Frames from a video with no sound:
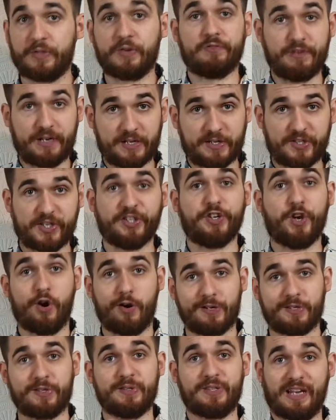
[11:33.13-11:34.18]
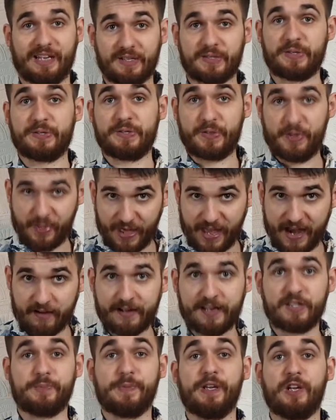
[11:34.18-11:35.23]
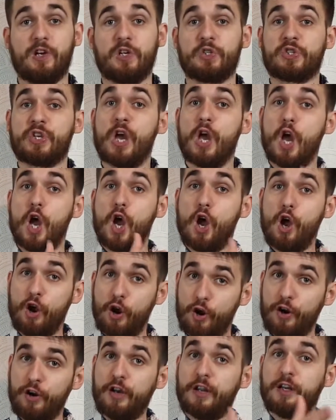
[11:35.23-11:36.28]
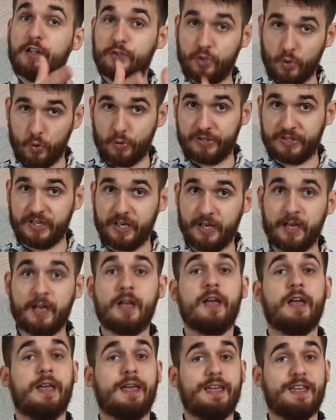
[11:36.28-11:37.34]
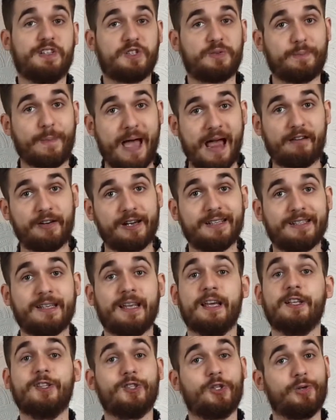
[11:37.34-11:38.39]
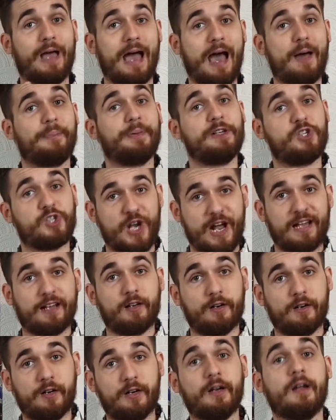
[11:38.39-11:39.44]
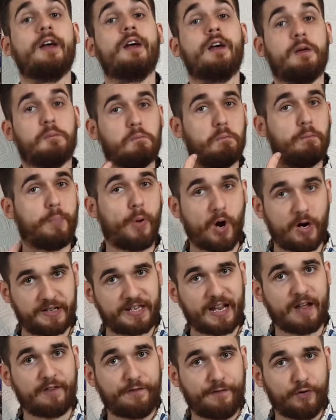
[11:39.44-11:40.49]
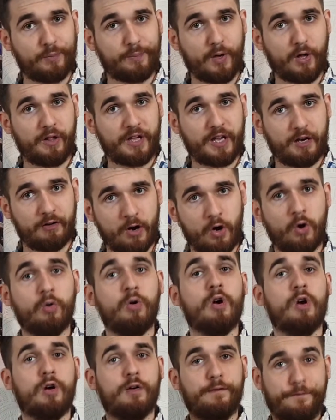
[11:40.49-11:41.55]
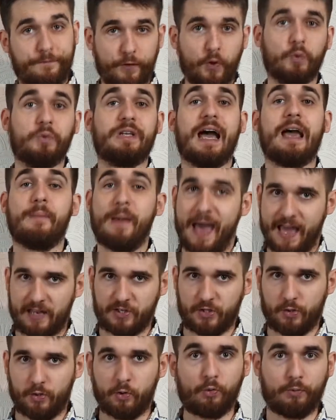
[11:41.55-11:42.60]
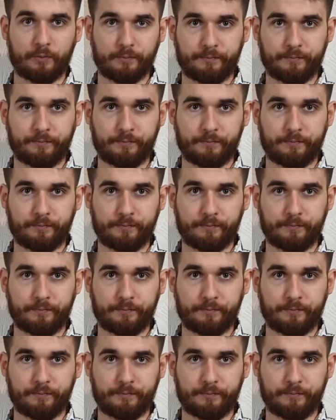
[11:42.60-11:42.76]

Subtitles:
The reason Carson's ex is there is because her daughter is married to Happy Chandler, part-time football hero, full-time asshole.